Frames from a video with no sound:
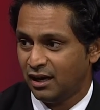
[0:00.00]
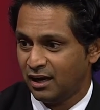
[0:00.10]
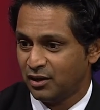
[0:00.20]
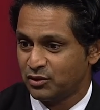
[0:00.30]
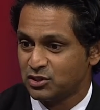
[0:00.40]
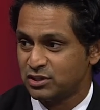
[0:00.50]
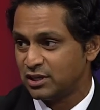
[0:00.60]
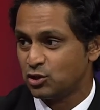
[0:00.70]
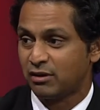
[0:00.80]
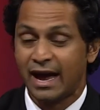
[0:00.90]
Uh, the
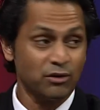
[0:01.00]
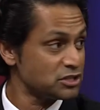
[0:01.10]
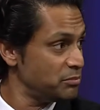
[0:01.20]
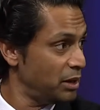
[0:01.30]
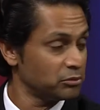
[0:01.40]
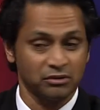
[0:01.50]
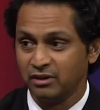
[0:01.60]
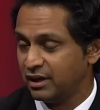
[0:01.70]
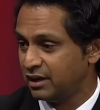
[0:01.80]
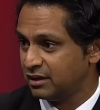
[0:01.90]
senior House member
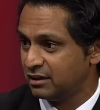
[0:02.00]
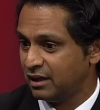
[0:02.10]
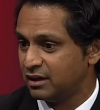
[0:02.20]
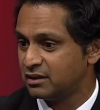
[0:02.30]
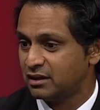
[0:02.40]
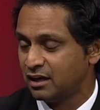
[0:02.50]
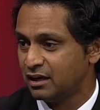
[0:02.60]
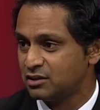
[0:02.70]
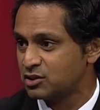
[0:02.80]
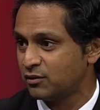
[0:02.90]
in, in,
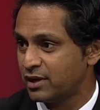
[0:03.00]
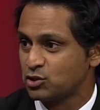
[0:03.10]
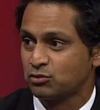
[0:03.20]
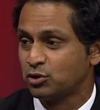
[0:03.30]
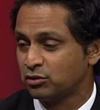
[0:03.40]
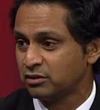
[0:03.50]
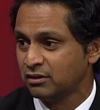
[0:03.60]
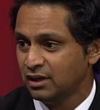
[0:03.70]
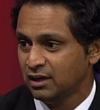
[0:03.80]
uh, in Sylvester Turner.